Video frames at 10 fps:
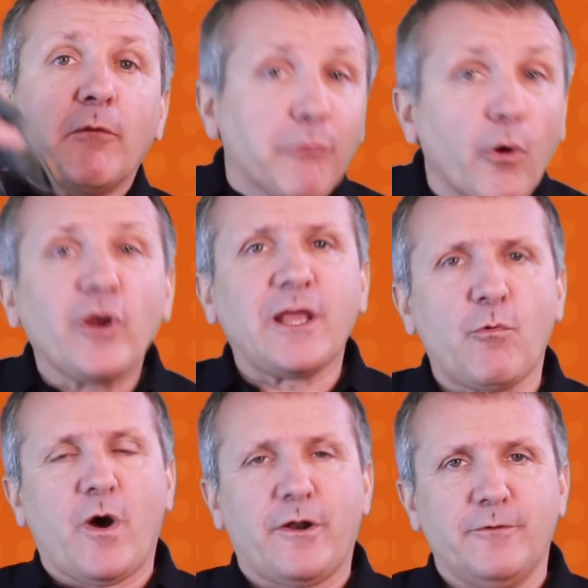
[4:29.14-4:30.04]
boiling
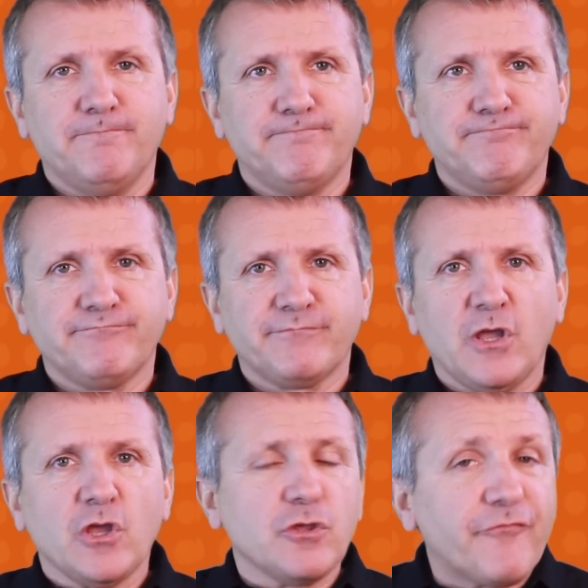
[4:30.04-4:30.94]
water,
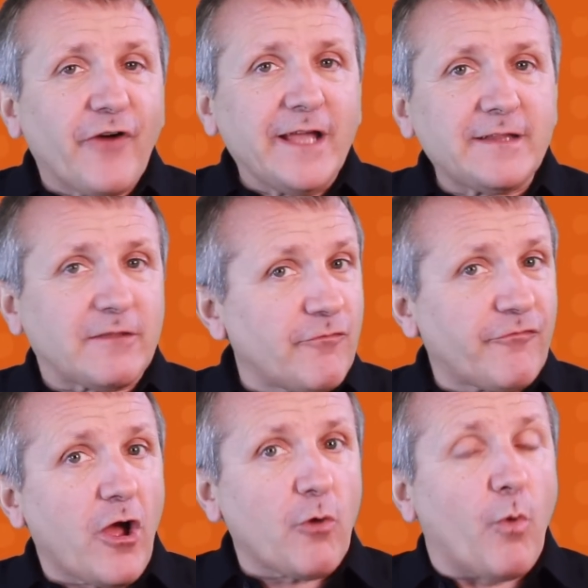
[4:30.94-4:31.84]
you find that the
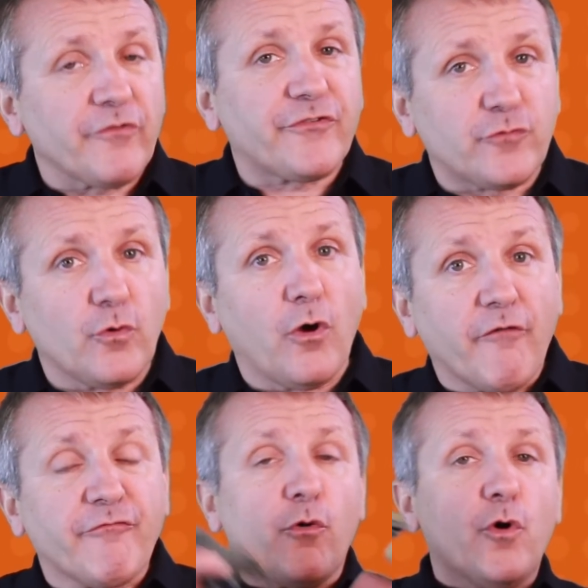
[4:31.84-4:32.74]
frog wants to
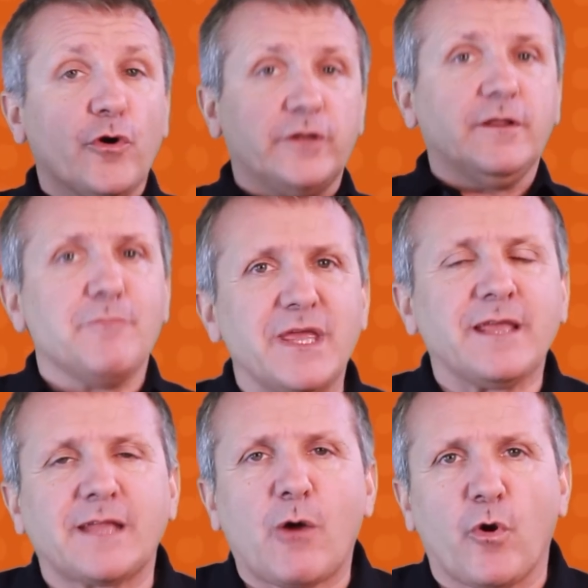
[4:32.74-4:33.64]
avoid being
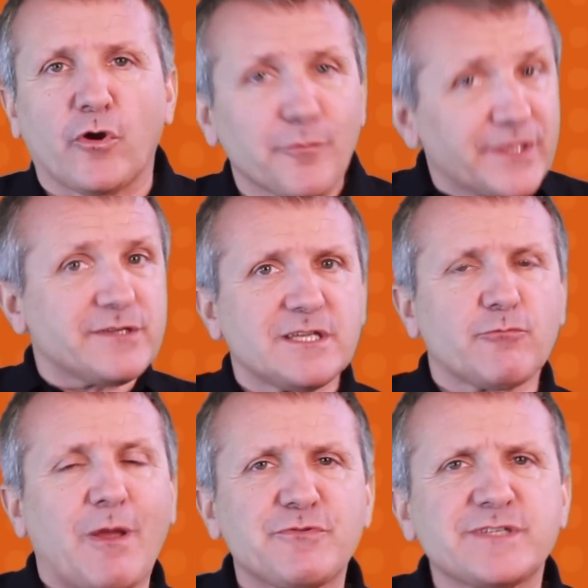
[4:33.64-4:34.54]
in that water because it
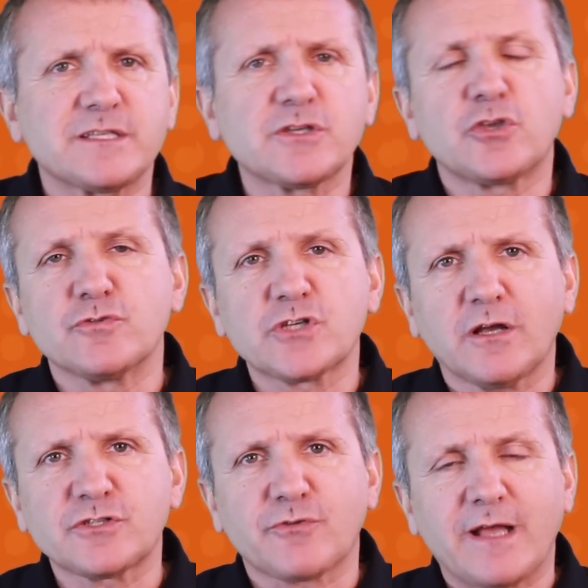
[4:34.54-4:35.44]
represents a huge
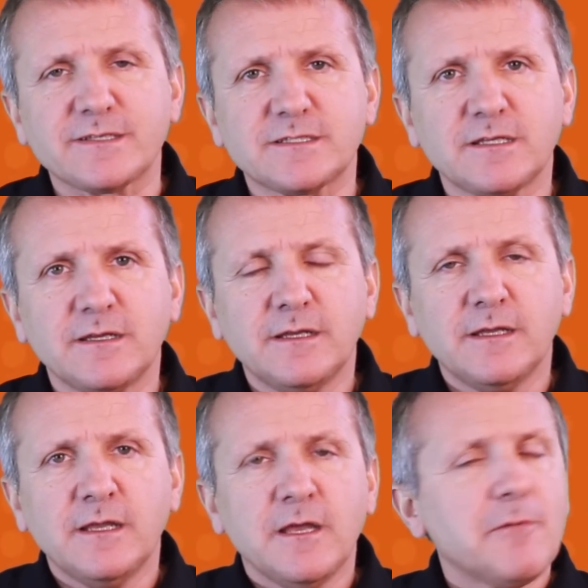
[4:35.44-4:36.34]
contrast.
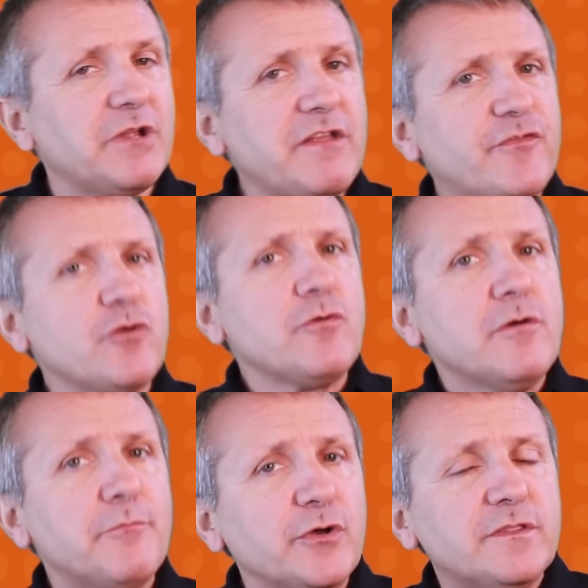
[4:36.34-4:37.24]
But if
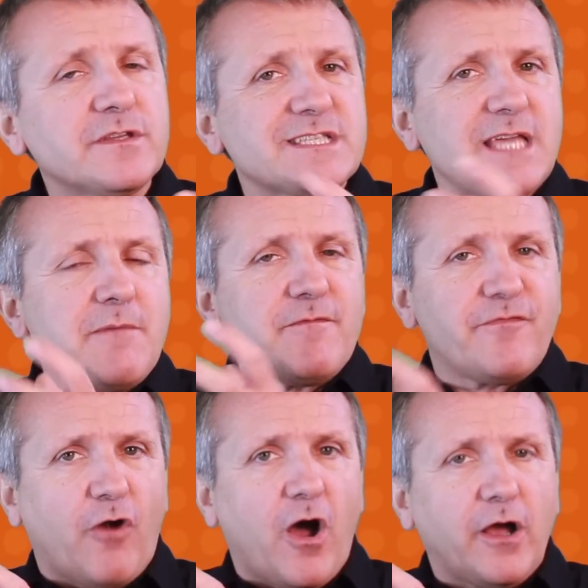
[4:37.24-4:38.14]
you put the same
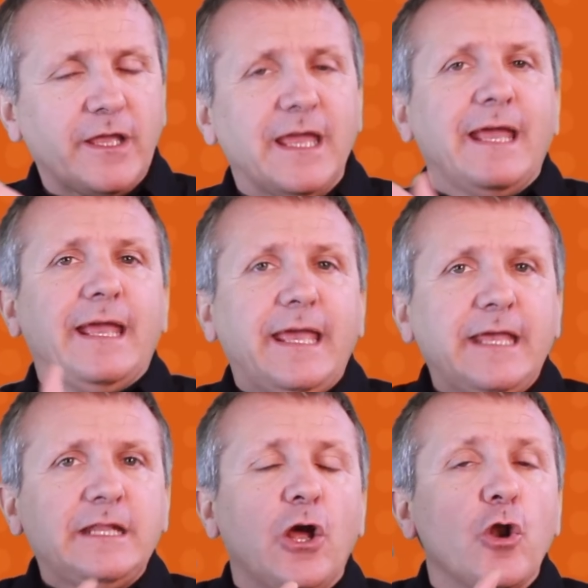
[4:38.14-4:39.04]
frog
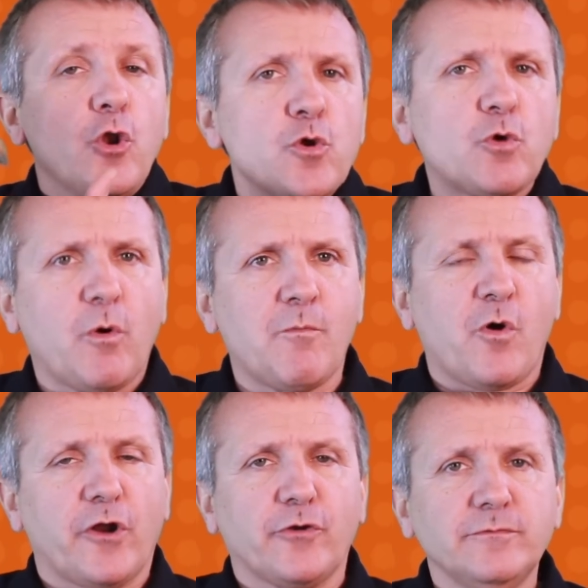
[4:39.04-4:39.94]
in lukewarm
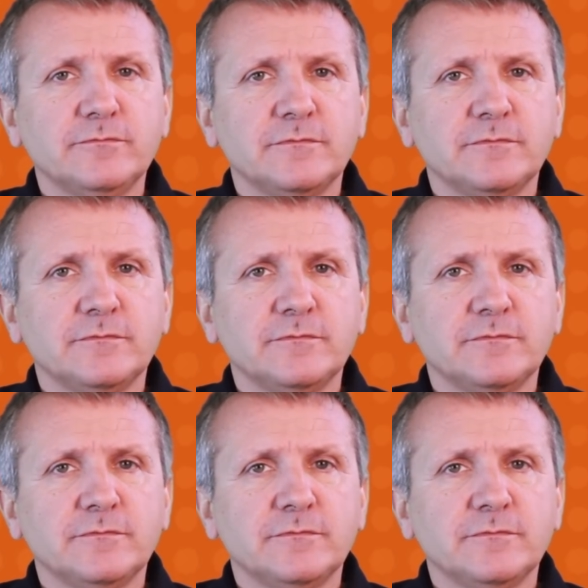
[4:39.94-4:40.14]
water,